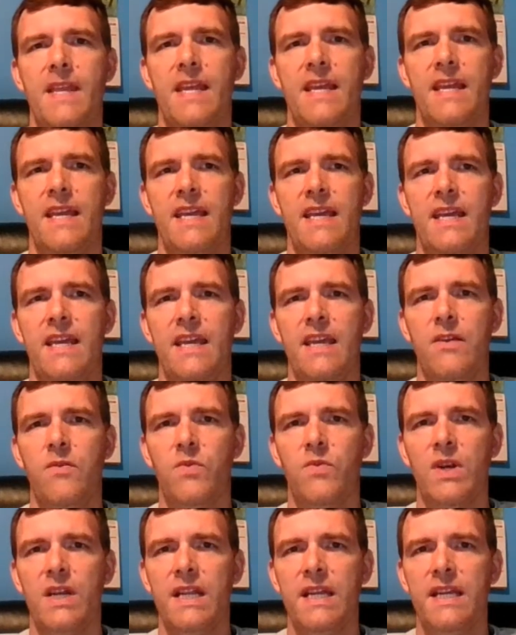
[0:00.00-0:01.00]
he
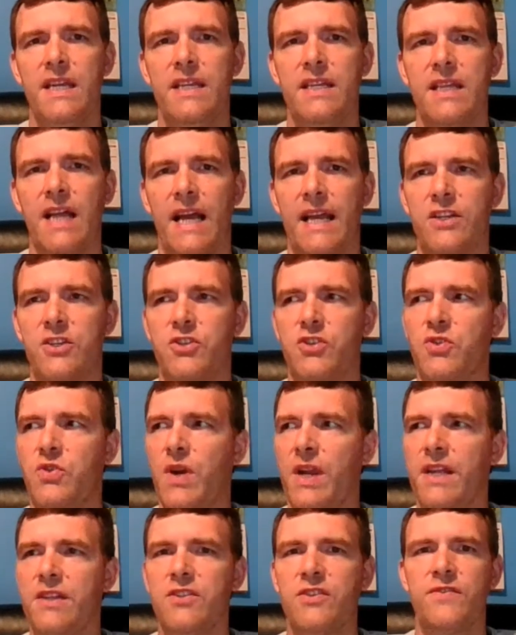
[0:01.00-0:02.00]
really like
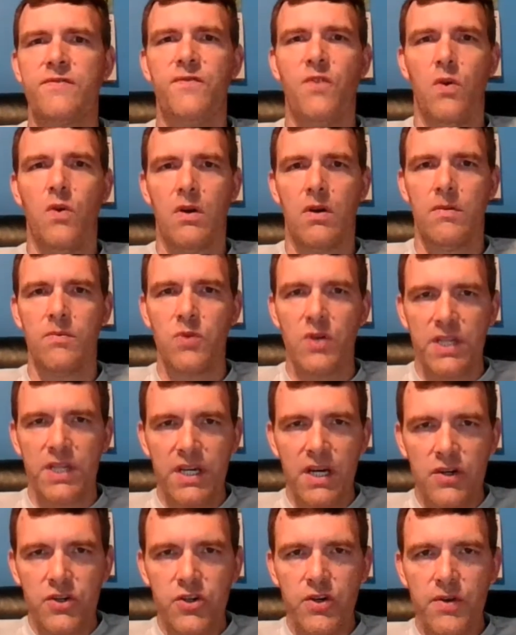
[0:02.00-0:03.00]
transformed what
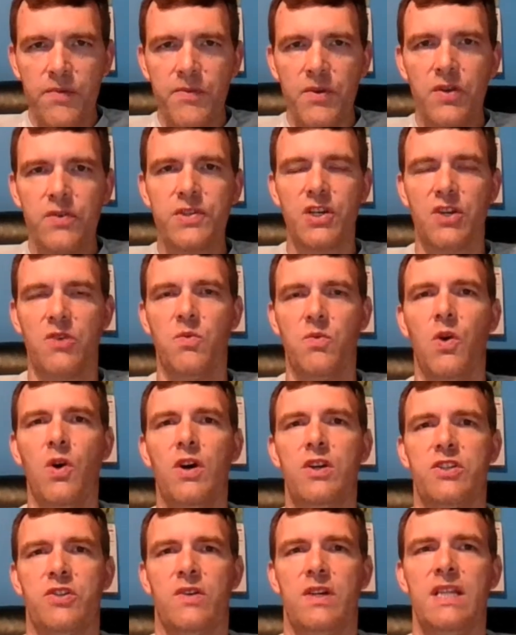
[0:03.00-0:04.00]
country music
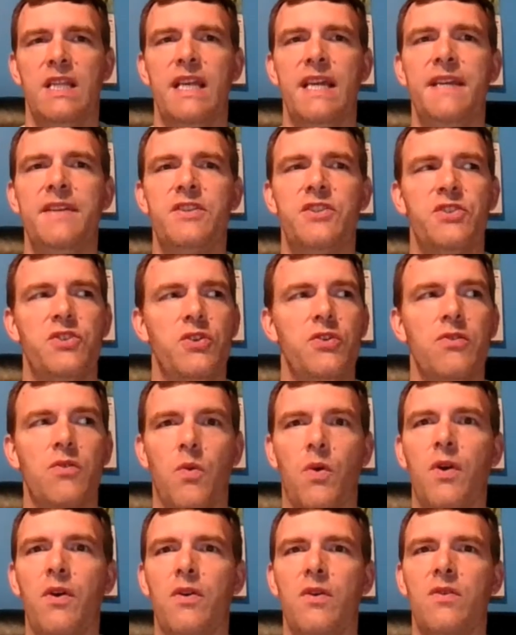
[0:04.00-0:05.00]
was, or at least to the
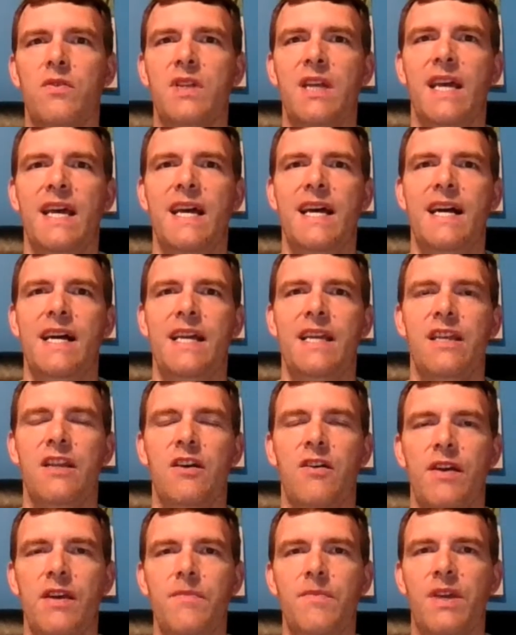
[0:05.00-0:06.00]
world.
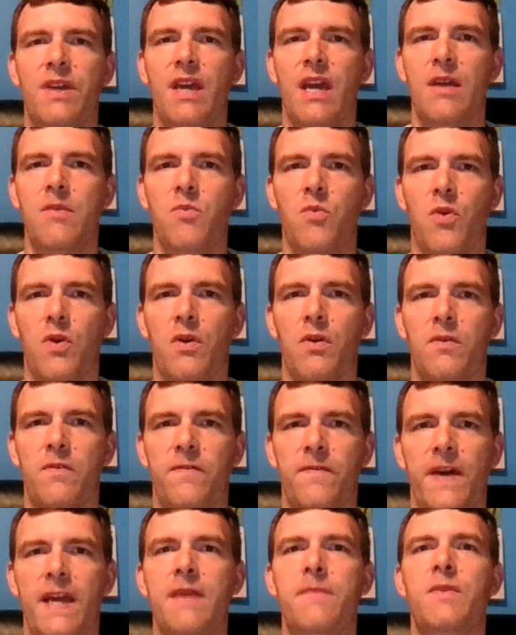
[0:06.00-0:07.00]
He became world
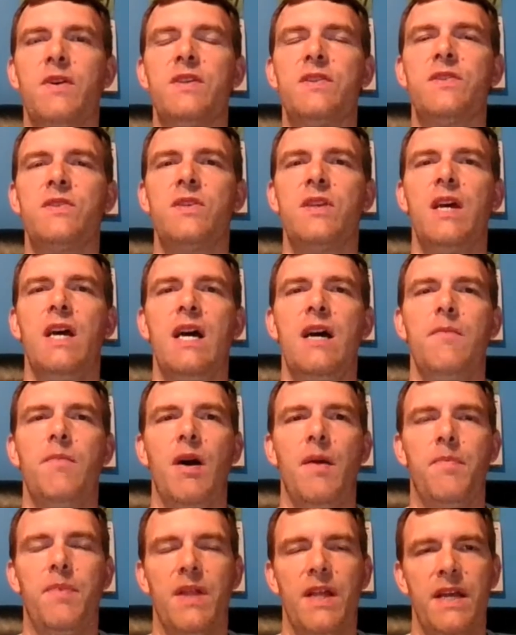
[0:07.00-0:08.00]
famous
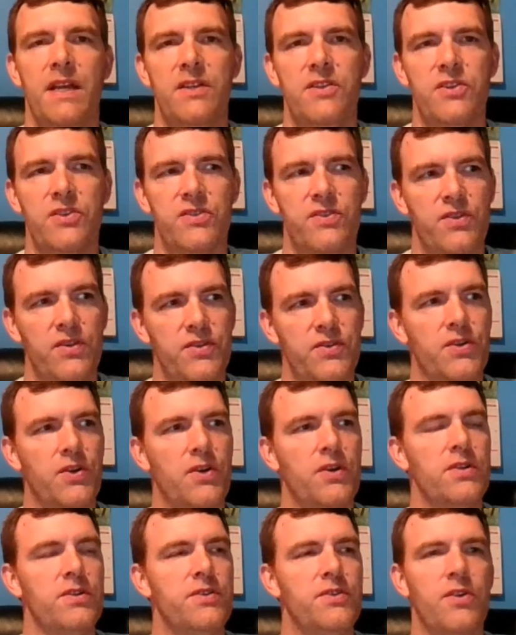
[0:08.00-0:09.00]
by playing just a
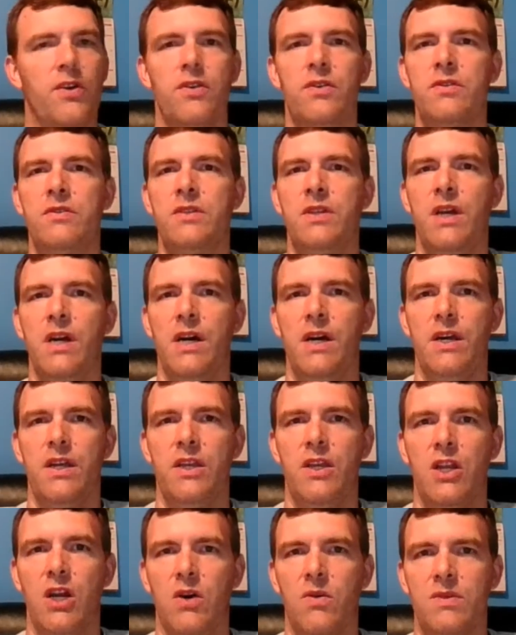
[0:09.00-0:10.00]
certain,
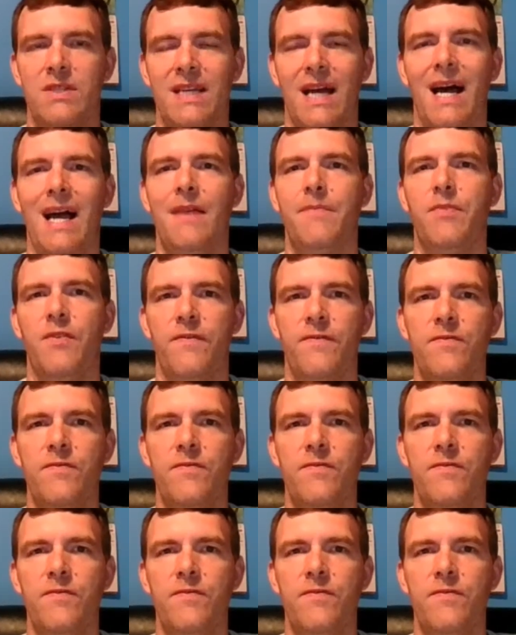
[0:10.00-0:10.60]
type of